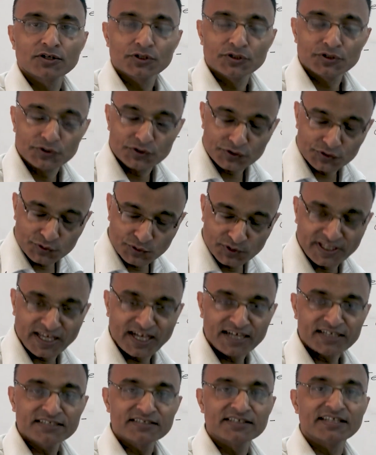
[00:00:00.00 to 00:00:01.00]
so
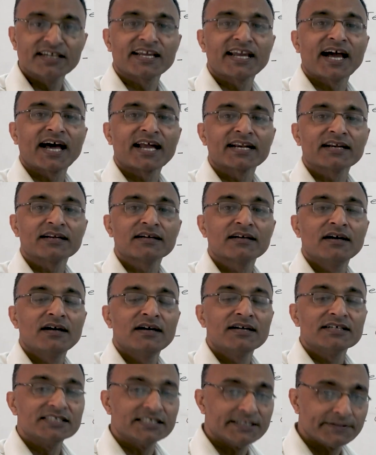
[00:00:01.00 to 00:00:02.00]
that they can
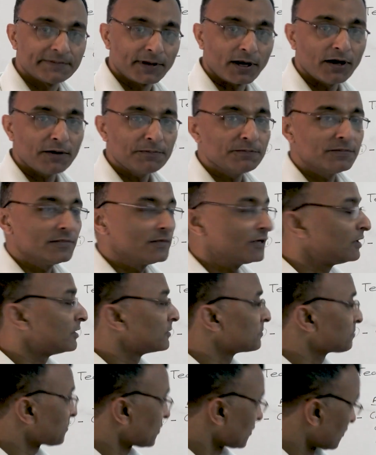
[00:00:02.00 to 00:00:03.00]
develop
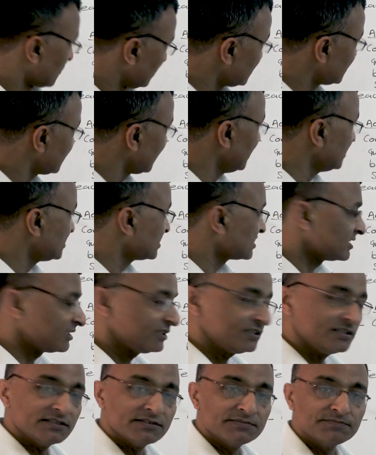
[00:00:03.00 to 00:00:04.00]

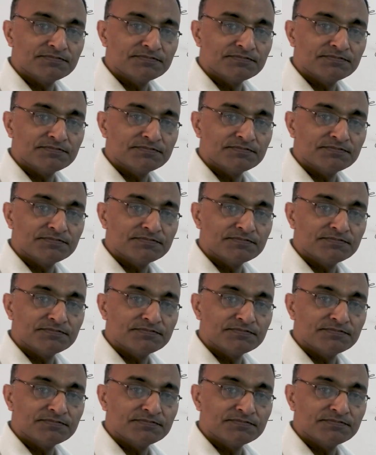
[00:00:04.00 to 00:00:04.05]
pronunciation